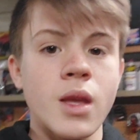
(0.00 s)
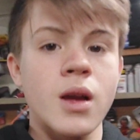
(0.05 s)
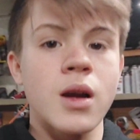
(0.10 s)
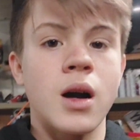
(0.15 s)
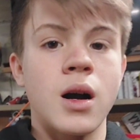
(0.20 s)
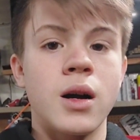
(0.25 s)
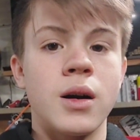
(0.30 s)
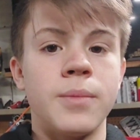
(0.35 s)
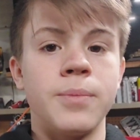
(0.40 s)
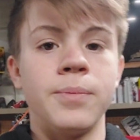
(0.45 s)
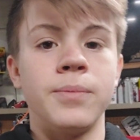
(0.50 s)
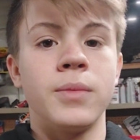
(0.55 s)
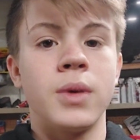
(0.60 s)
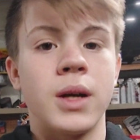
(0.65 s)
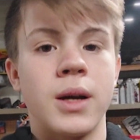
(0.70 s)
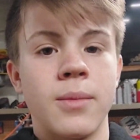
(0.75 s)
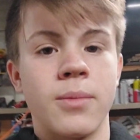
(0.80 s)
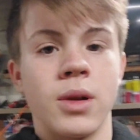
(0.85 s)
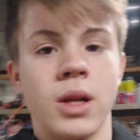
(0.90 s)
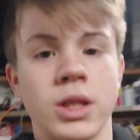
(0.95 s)
um,
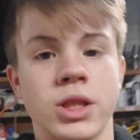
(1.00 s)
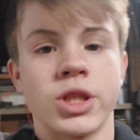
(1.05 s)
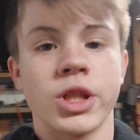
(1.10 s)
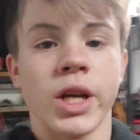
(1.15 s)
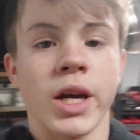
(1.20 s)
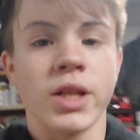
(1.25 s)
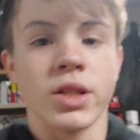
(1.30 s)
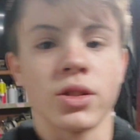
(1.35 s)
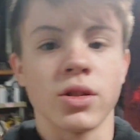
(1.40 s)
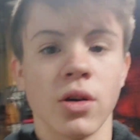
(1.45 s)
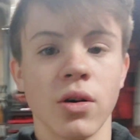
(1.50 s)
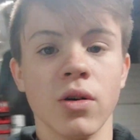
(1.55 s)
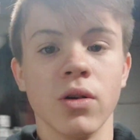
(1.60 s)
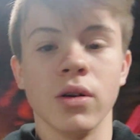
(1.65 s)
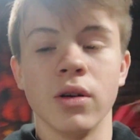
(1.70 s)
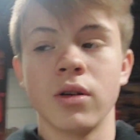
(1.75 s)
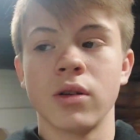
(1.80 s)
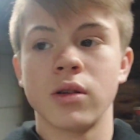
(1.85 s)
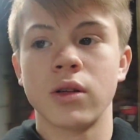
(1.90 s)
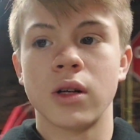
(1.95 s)
I'm gonna let you guys go,
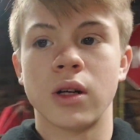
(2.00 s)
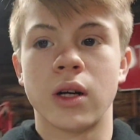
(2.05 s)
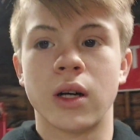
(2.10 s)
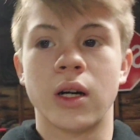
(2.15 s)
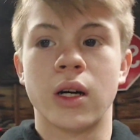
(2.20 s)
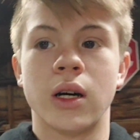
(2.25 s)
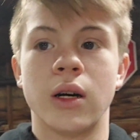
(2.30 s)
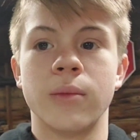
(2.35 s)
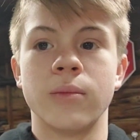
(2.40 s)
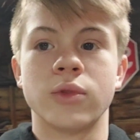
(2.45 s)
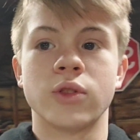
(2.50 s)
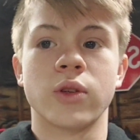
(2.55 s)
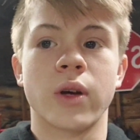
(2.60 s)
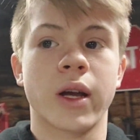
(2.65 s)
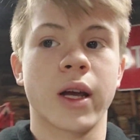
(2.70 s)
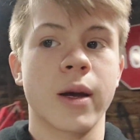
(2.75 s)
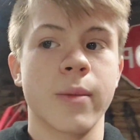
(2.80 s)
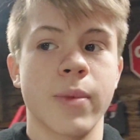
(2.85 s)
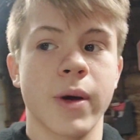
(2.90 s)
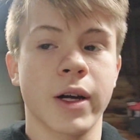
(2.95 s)
um, so I can
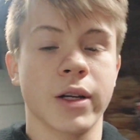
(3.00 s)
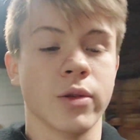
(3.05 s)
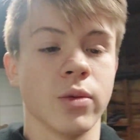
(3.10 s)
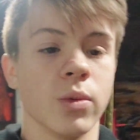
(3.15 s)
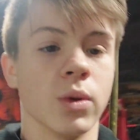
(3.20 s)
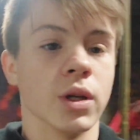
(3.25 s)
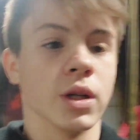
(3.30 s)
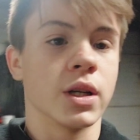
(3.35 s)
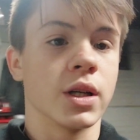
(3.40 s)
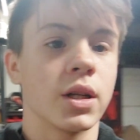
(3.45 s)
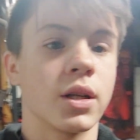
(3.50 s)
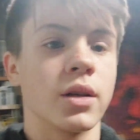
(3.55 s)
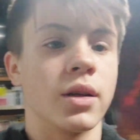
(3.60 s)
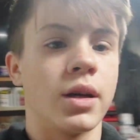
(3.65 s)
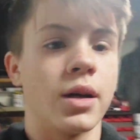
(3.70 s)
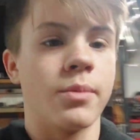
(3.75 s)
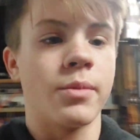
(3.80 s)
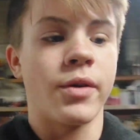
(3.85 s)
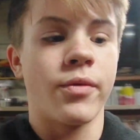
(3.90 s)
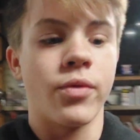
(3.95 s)
get back to work
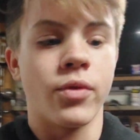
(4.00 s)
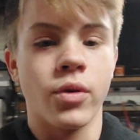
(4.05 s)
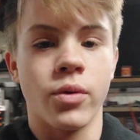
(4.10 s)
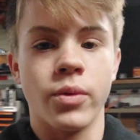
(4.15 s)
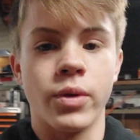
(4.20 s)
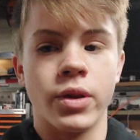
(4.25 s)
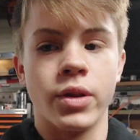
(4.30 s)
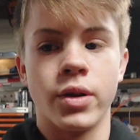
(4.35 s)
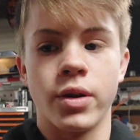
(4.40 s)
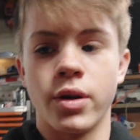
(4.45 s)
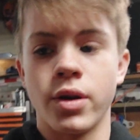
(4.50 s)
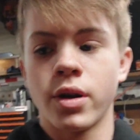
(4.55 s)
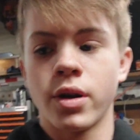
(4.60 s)
on my four-wheeler,